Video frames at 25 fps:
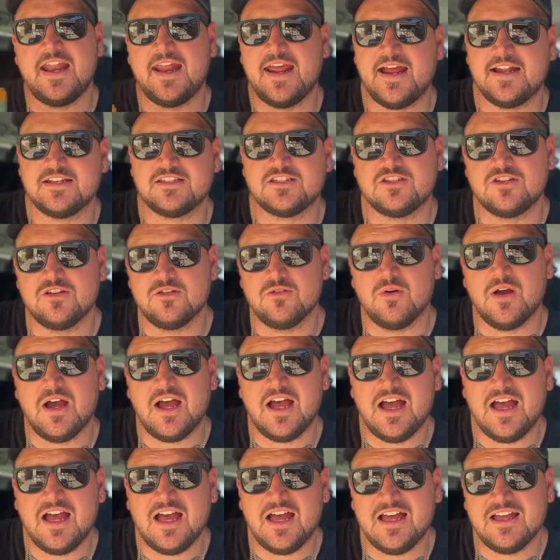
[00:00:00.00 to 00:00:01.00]
out to
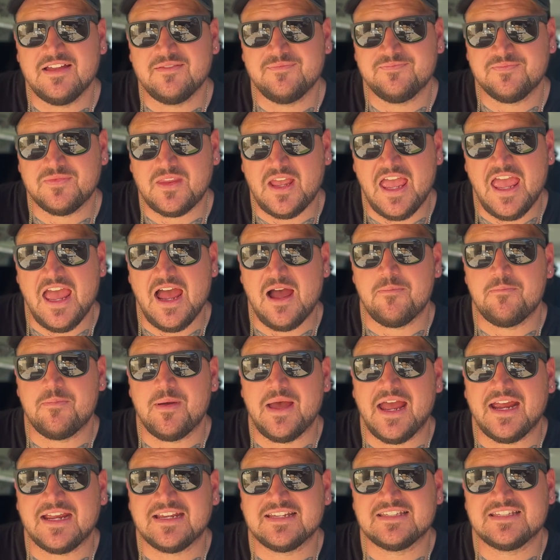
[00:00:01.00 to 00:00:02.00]
uh,
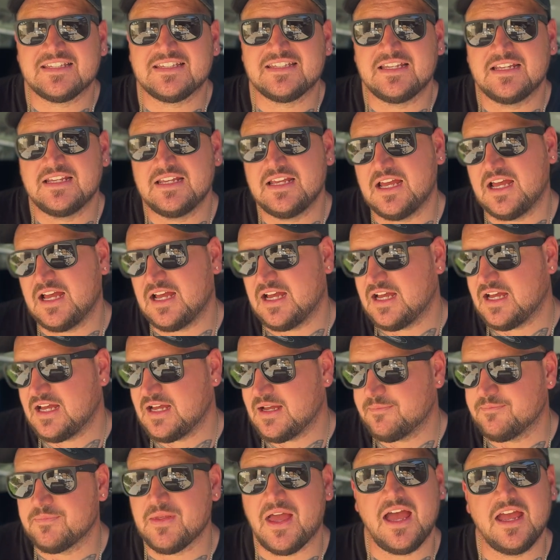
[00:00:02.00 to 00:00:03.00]
Outbax
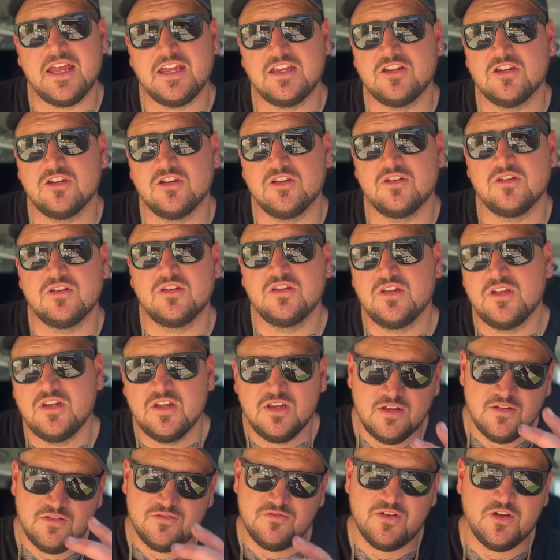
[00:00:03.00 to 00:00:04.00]
um, AU
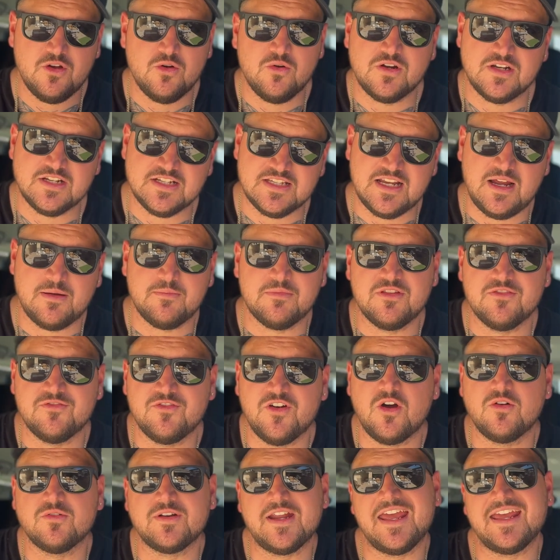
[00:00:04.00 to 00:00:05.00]
for hooking us up with the
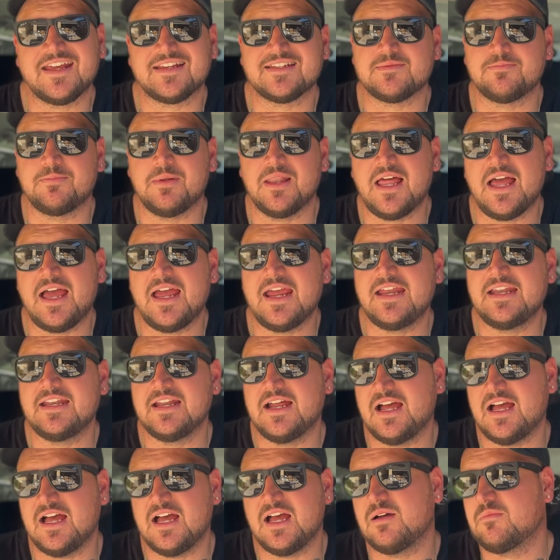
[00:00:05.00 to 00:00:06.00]
Volt X blade.
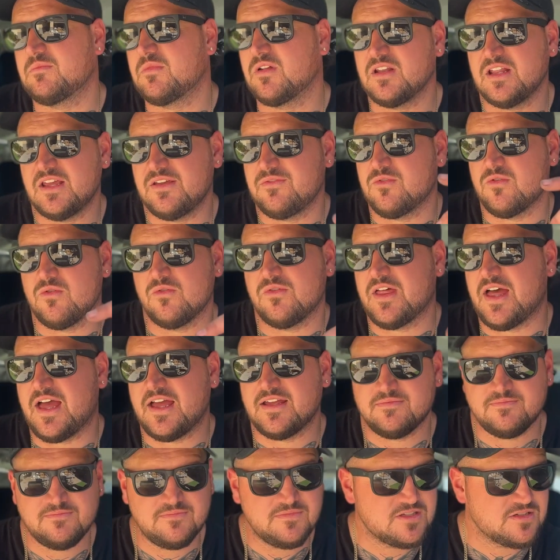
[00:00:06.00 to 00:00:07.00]
Um, I'll leave all that
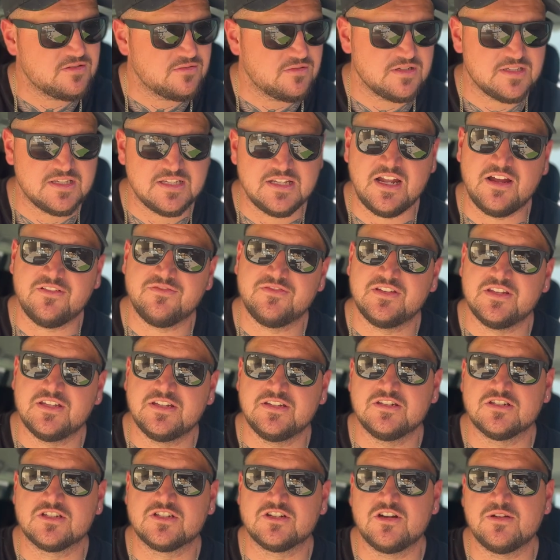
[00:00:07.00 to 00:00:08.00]
sort of stuff in the
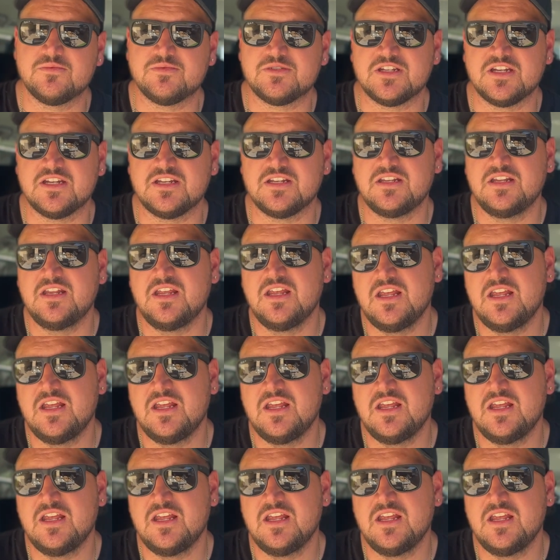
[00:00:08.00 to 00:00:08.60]
description.